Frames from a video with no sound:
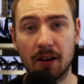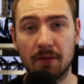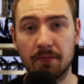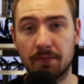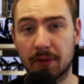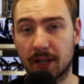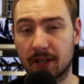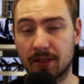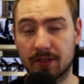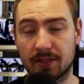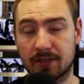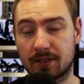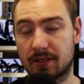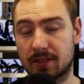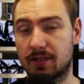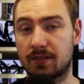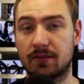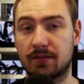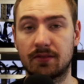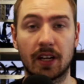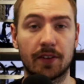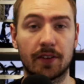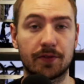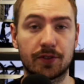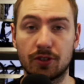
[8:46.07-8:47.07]
because
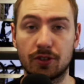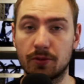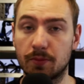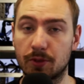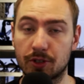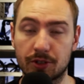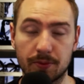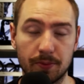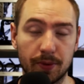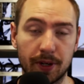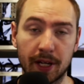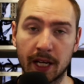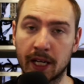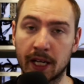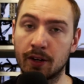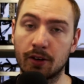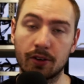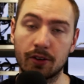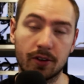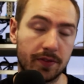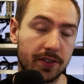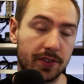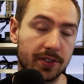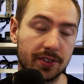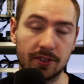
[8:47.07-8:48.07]
they have too much money and not
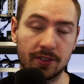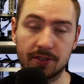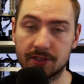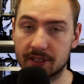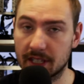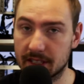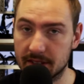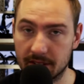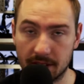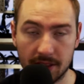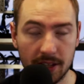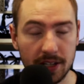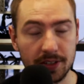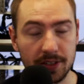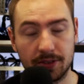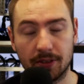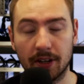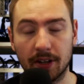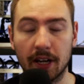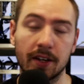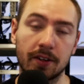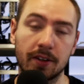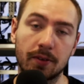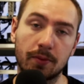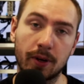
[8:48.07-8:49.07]
enough resources, and things
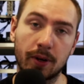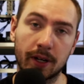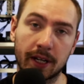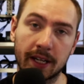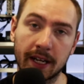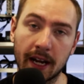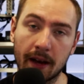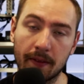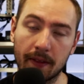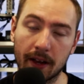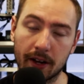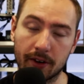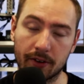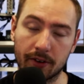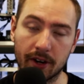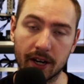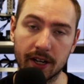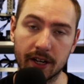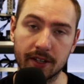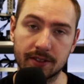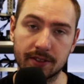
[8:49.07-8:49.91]
don't end up working out that great.